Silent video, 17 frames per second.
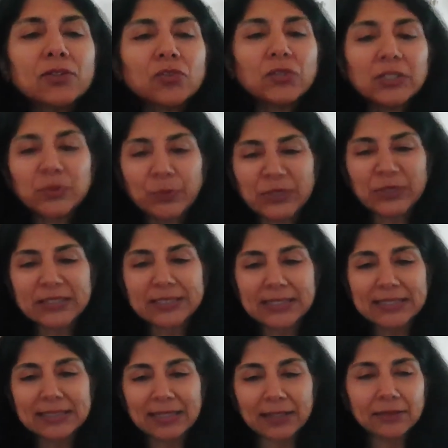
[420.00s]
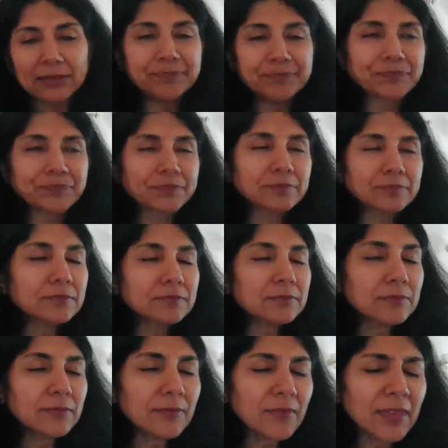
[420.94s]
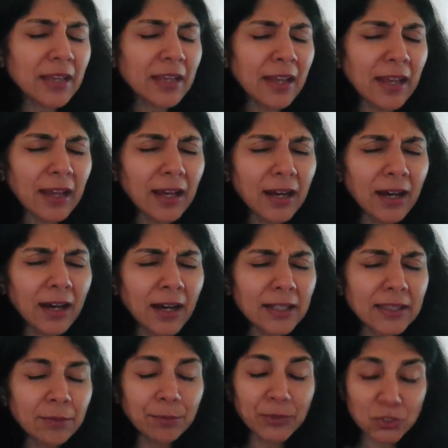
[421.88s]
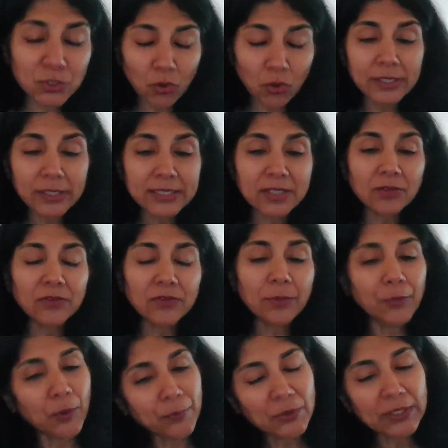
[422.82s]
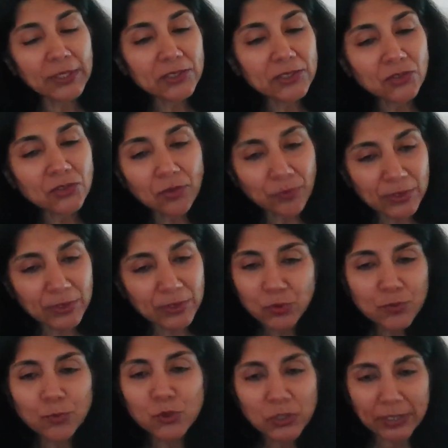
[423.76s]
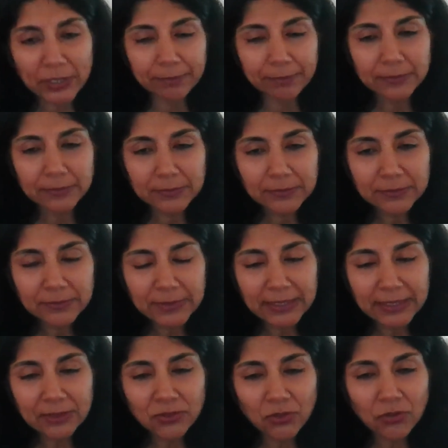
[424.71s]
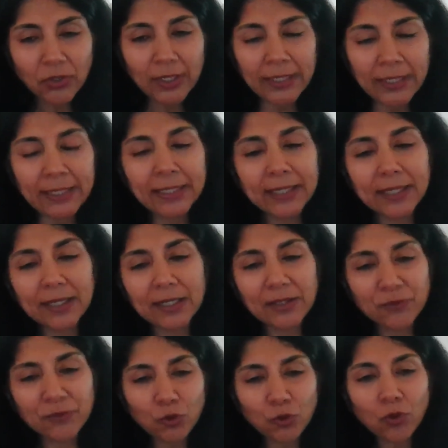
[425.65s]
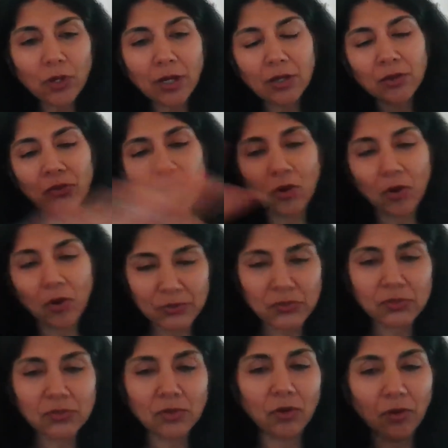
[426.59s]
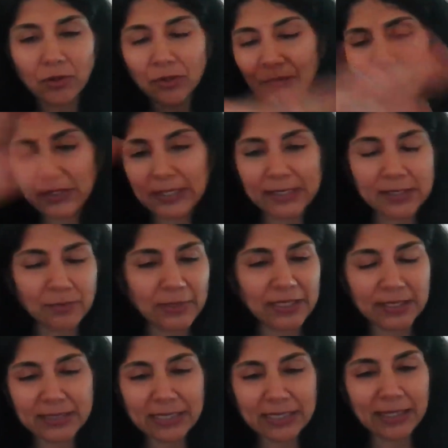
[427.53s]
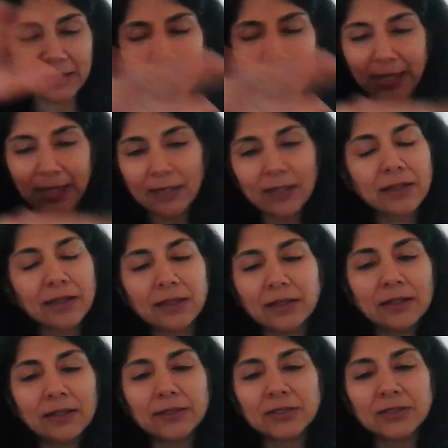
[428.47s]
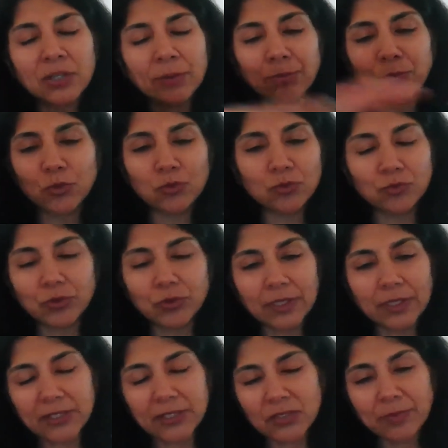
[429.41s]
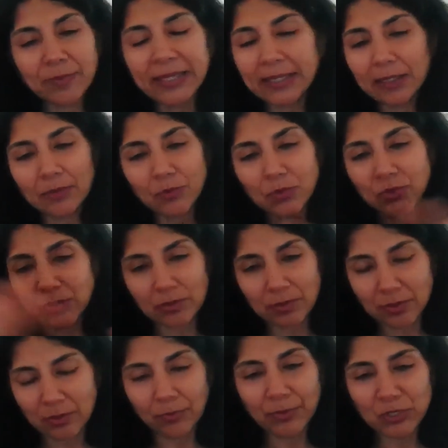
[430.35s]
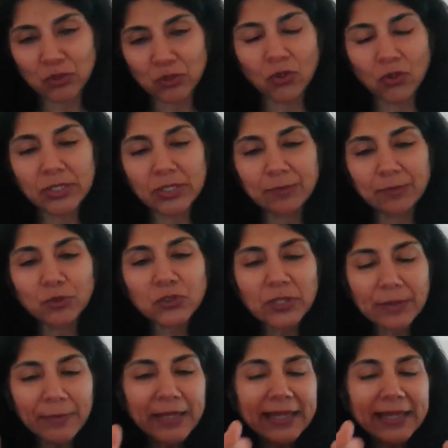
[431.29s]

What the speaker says: this princely state. The majority of the population of which was Muslim, right? So if you look across all of these, whether it's Ladakh, Jammu, Kashmir, it was, majority Muslim.